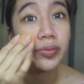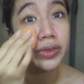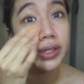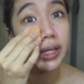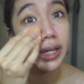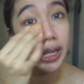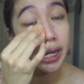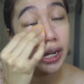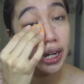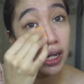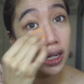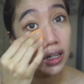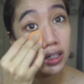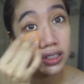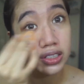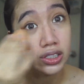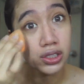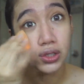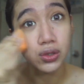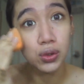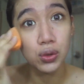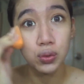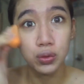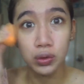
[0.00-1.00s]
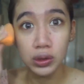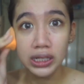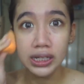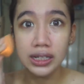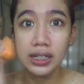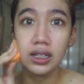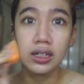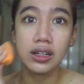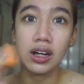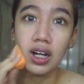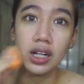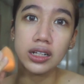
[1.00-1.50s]
There, so
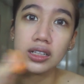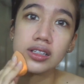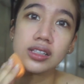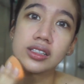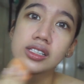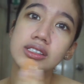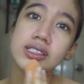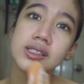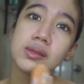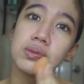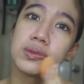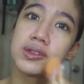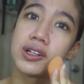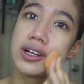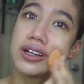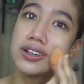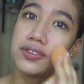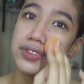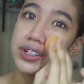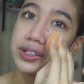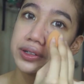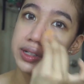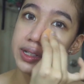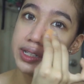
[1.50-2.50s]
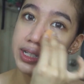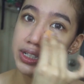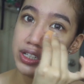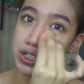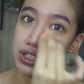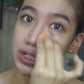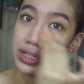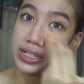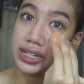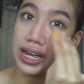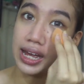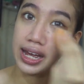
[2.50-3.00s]
we got some
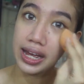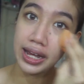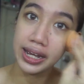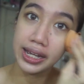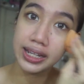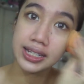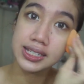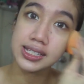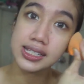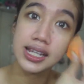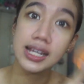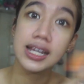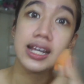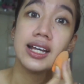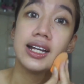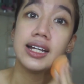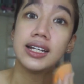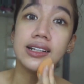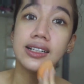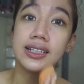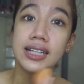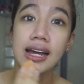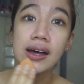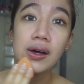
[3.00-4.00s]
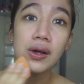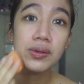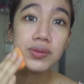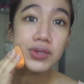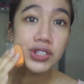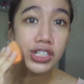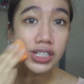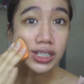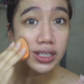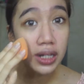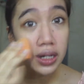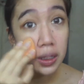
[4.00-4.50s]
coverage, guys. Now I'm
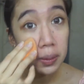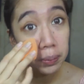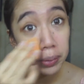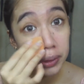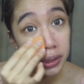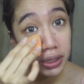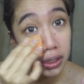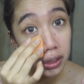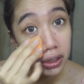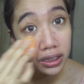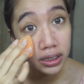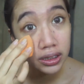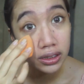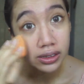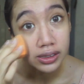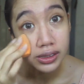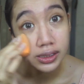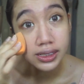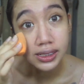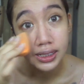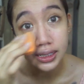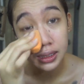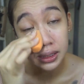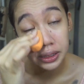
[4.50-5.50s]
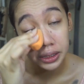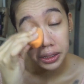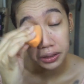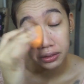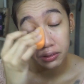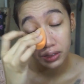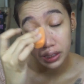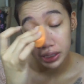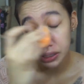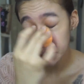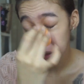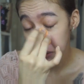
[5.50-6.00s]
just gonna put on
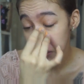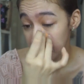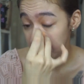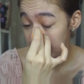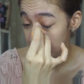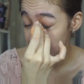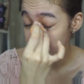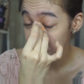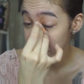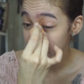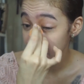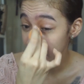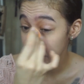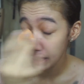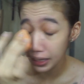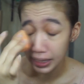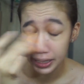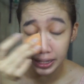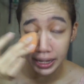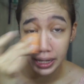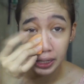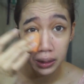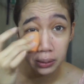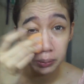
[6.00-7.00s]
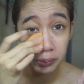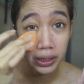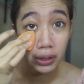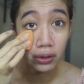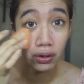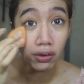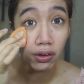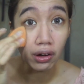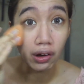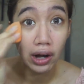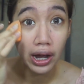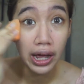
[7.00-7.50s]
concealer really quick and I'll be
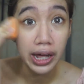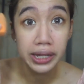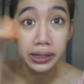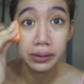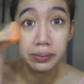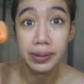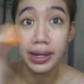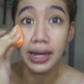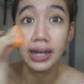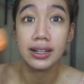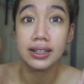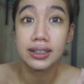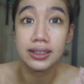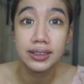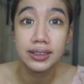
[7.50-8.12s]
right back.